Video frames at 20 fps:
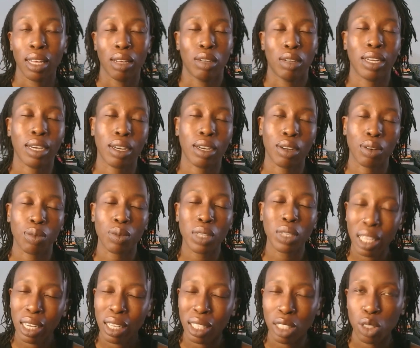Now, we'll
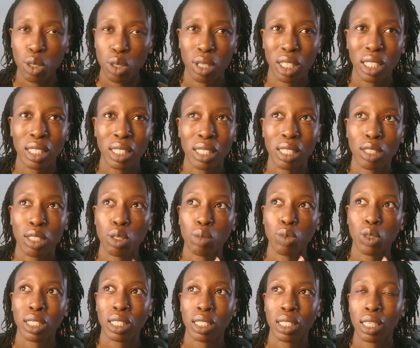get into these into more
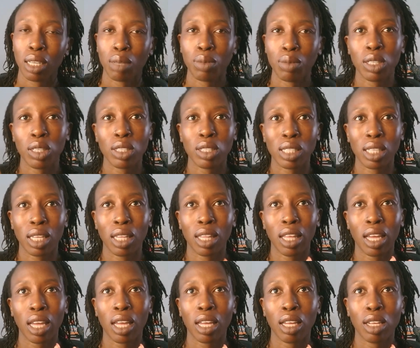detail because
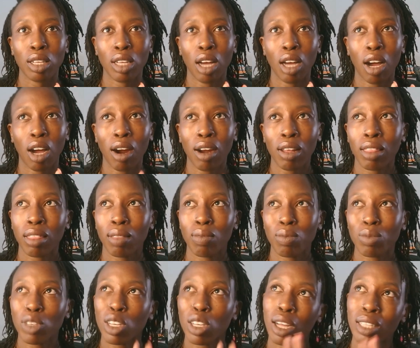they are
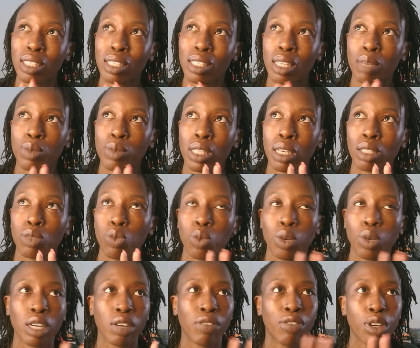concepts that
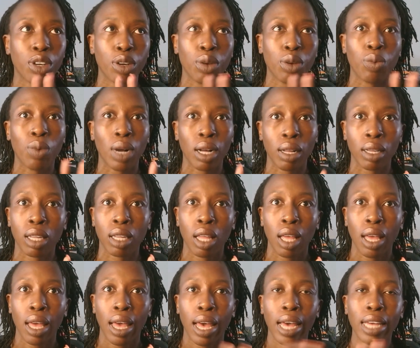work very well
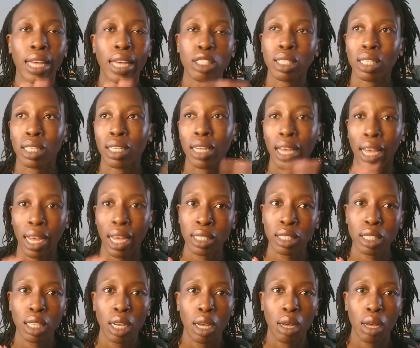hand in
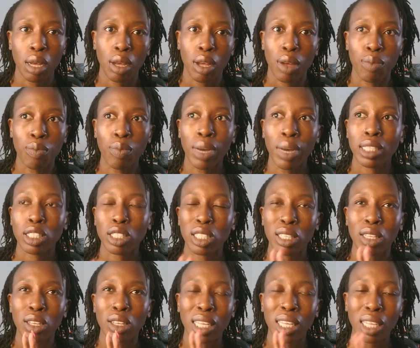hand, but
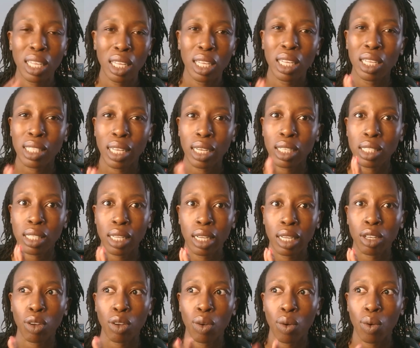the key is
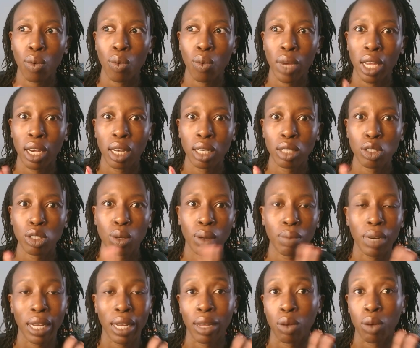understanding when to
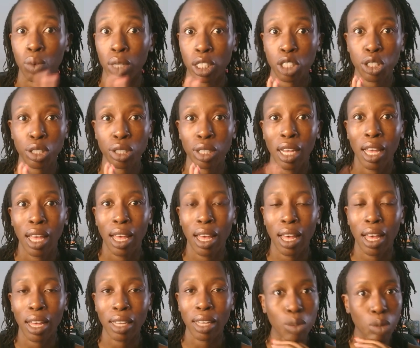apply which
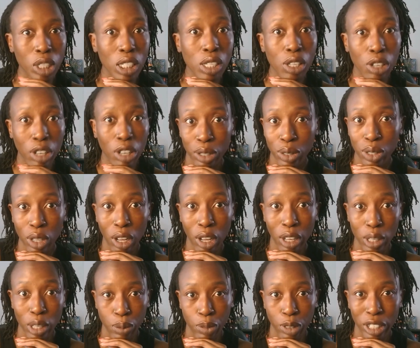and which scenarios
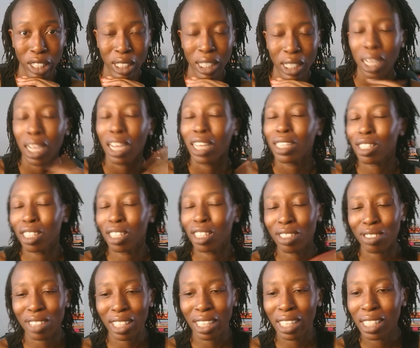ask for it.
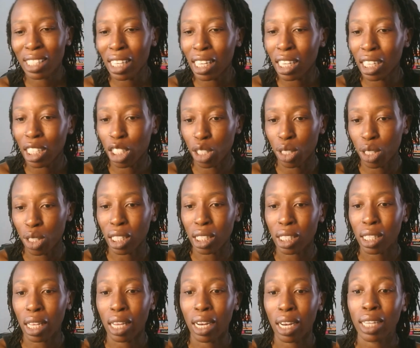So let's get into
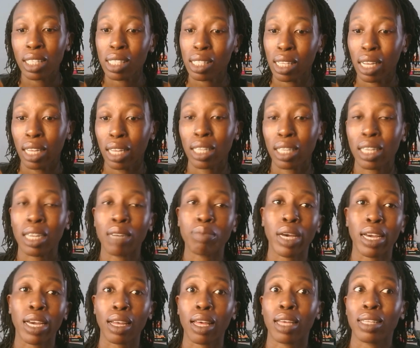this and understand and
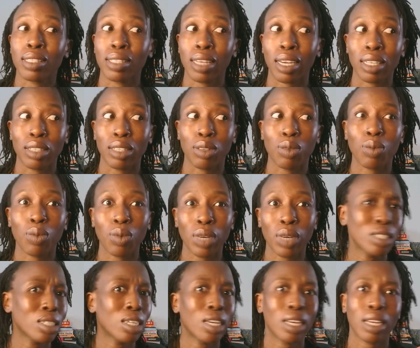unpack exactly
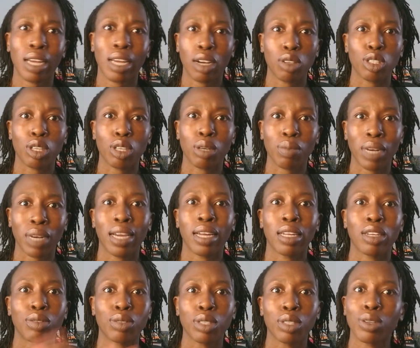when and how do you apply
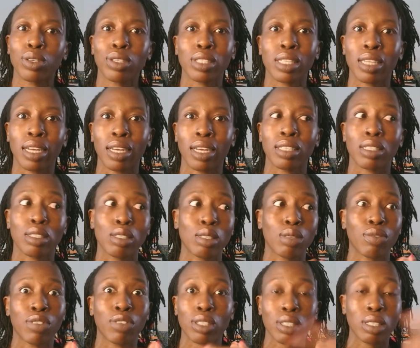root cause analysis
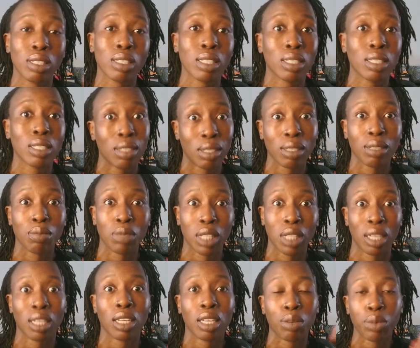versus systems
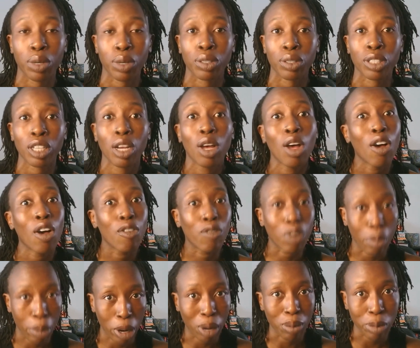thinking approach
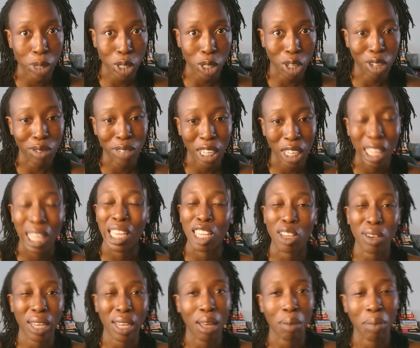for problem solving in
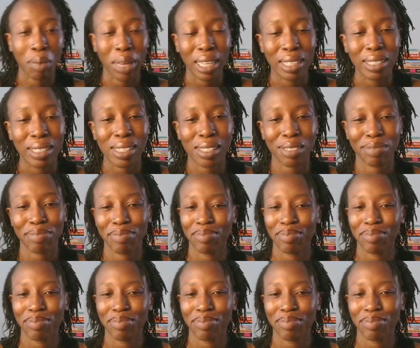your campaigns.